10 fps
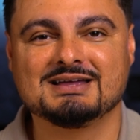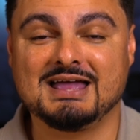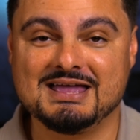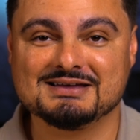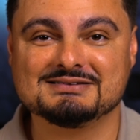
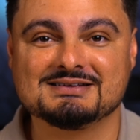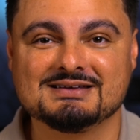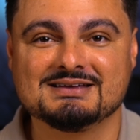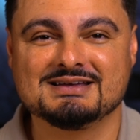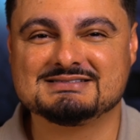And
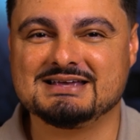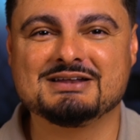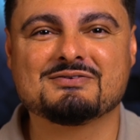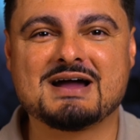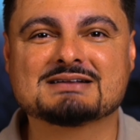its
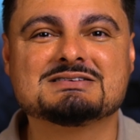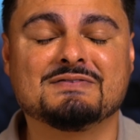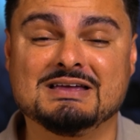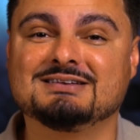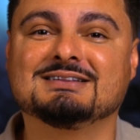
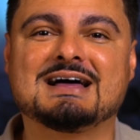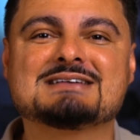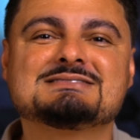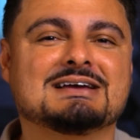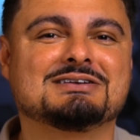interactive
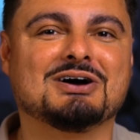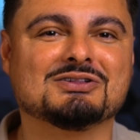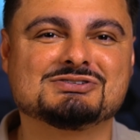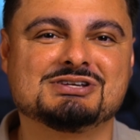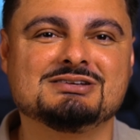in-glass
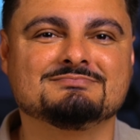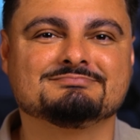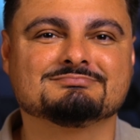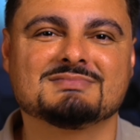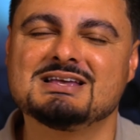technology
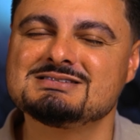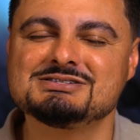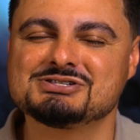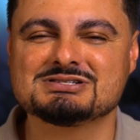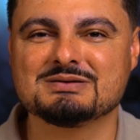
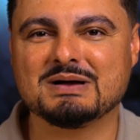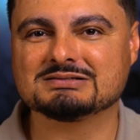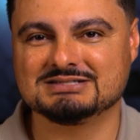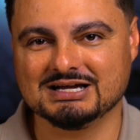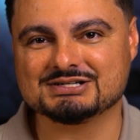isn't just
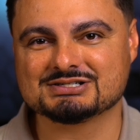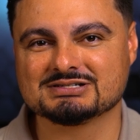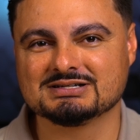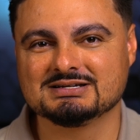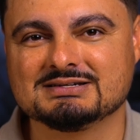about touch,
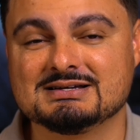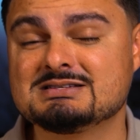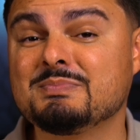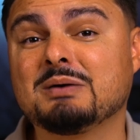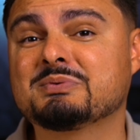
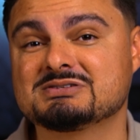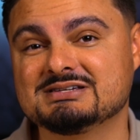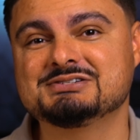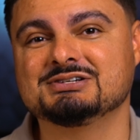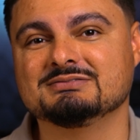it's about
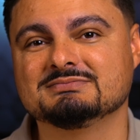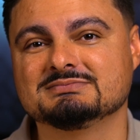precision.